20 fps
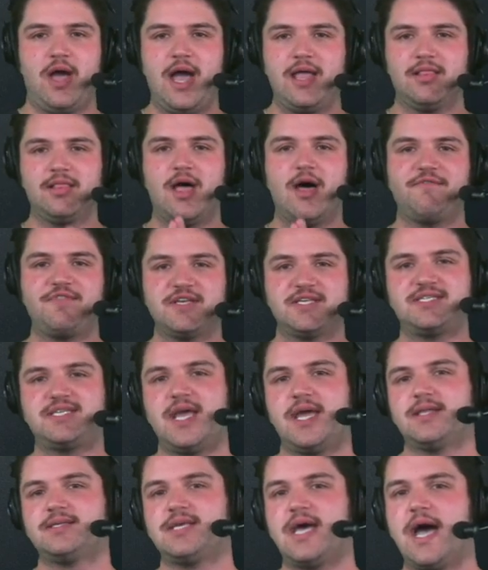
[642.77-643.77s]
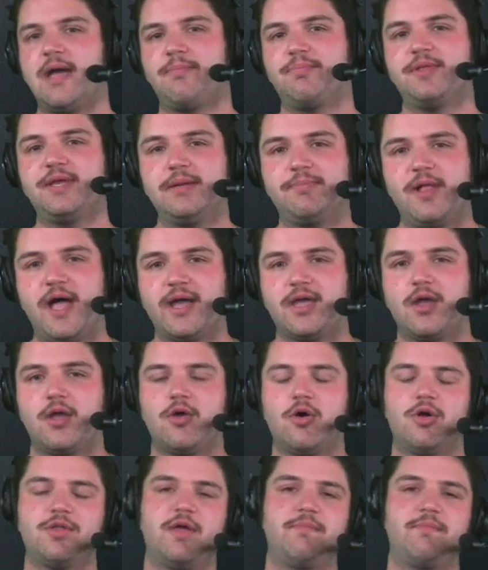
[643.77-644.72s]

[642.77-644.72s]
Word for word: I love the Saints. I bleed black and gold.